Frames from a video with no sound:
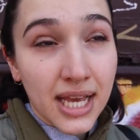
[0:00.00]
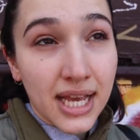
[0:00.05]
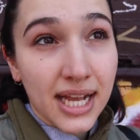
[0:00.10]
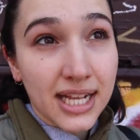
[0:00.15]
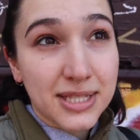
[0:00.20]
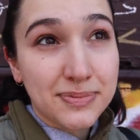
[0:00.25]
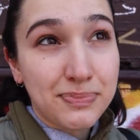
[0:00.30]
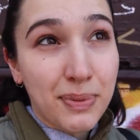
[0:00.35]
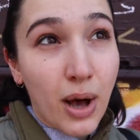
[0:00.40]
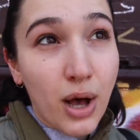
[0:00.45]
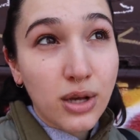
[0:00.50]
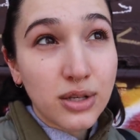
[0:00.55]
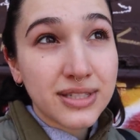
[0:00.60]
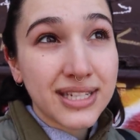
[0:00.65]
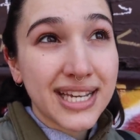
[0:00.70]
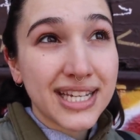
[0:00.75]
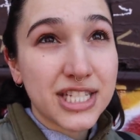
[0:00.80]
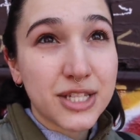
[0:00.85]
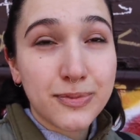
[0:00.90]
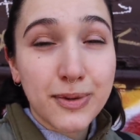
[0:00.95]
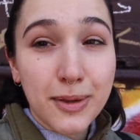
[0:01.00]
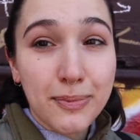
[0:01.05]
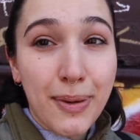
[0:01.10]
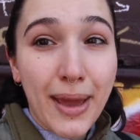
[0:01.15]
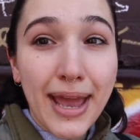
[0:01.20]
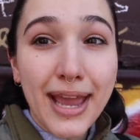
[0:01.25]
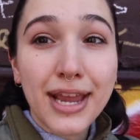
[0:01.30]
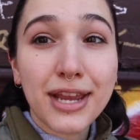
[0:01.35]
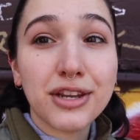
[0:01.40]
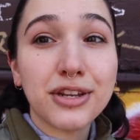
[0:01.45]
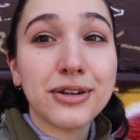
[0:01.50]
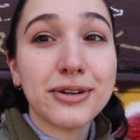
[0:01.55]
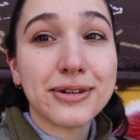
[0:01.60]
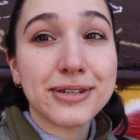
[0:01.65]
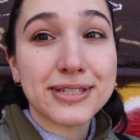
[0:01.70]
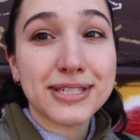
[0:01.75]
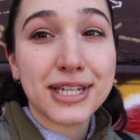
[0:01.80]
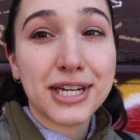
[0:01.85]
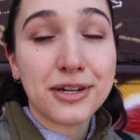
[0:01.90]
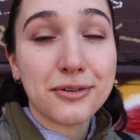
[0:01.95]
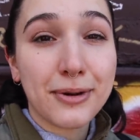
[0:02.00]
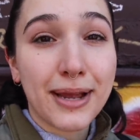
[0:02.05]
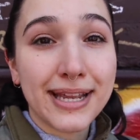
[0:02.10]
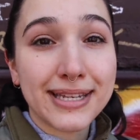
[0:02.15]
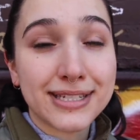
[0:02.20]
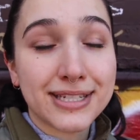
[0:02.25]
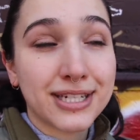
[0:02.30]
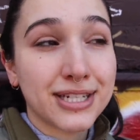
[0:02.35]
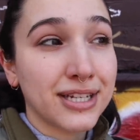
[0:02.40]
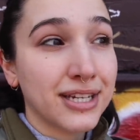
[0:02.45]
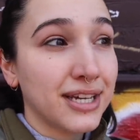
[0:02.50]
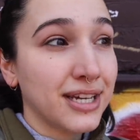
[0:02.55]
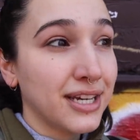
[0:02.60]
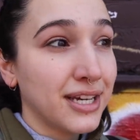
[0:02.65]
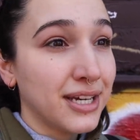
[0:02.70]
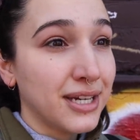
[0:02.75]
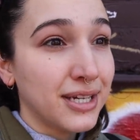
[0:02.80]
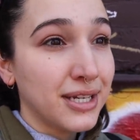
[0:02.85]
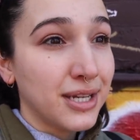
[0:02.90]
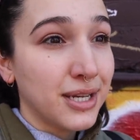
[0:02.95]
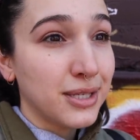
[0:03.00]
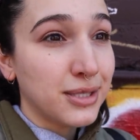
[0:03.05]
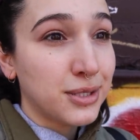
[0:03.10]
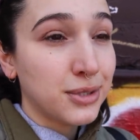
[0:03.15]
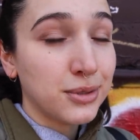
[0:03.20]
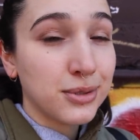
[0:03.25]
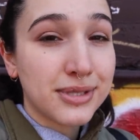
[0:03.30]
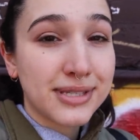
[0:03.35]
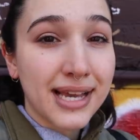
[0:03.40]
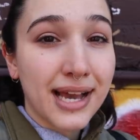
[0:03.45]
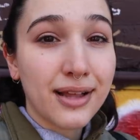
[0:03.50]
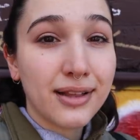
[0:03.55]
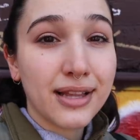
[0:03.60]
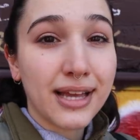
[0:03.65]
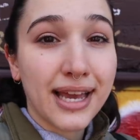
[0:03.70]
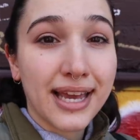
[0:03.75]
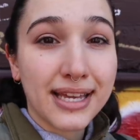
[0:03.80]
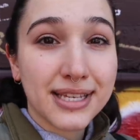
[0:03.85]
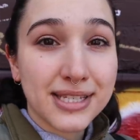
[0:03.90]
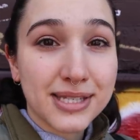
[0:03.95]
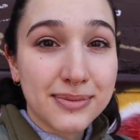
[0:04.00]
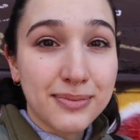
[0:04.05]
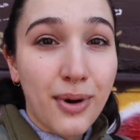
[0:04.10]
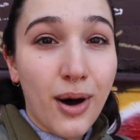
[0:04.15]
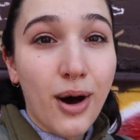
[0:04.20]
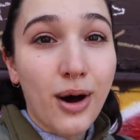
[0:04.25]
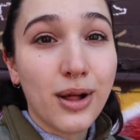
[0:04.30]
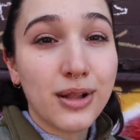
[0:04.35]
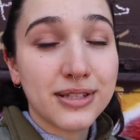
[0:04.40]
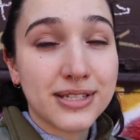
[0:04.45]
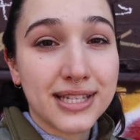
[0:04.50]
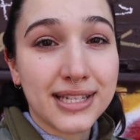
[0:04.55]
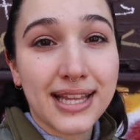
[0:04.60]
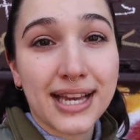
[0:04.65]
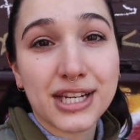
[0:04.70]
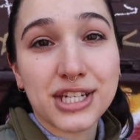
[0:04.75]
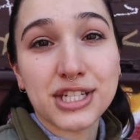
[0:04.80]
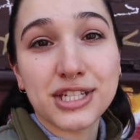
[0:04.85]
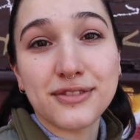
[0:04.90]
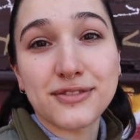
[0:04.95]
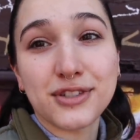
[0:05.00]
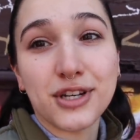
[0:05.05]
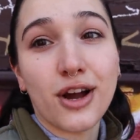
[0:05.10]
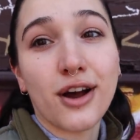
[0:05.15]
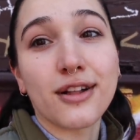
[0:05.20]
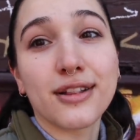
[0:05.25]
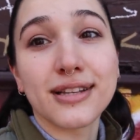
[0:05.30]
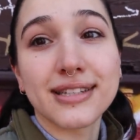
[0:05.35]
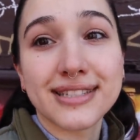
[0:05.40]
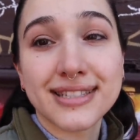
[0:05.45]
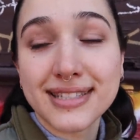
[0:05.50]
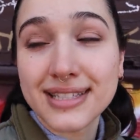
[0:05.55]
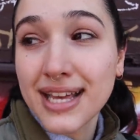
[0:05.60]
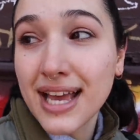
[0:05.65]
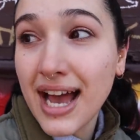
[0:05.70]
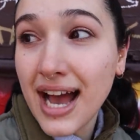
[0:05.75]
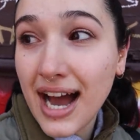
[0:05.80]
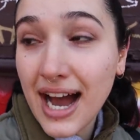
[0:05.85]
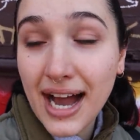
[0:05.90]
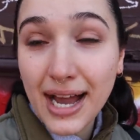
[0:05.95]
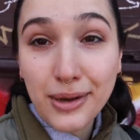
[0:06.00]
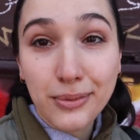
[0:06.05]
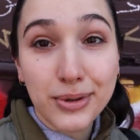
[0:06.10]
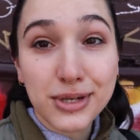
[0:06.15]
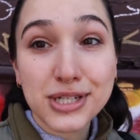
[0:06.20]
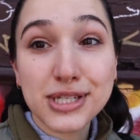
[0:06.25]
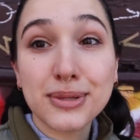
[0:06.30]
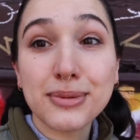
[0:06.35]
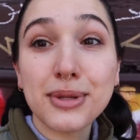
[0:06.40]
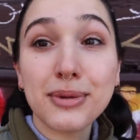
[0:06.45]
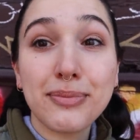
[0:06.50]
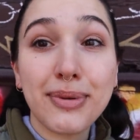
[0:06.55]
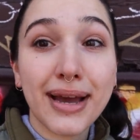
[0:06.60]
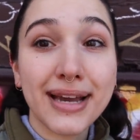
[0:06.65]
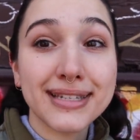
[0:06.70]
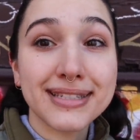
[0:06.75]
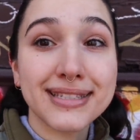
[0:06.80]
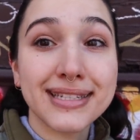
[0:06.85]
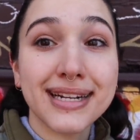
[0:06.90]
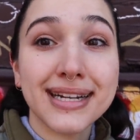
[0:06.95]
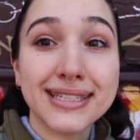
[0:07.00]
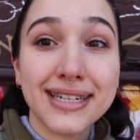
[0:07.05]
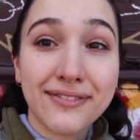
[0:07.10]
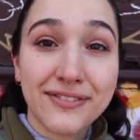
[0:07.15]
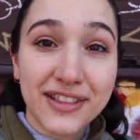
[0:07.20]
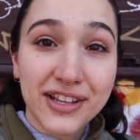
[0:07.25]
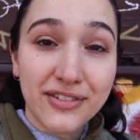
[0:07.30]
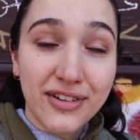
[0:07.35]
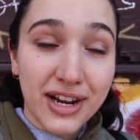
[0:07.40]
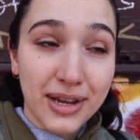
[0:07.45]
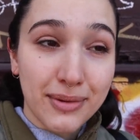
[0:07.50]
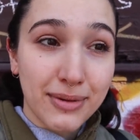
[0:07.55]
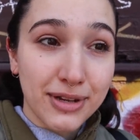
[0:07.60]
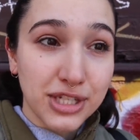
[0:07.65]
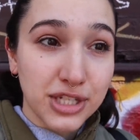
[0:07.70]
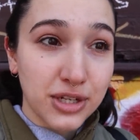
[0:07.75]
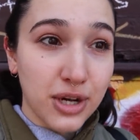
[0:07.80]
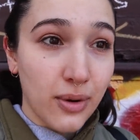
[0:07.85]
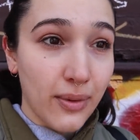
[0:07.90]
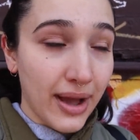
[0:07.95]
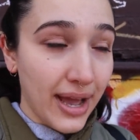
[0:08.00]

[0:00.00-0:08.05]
It's ballsy to be paying New York City rent to sell a small selection of chocolates. I wish them the best and I definitely recommend you go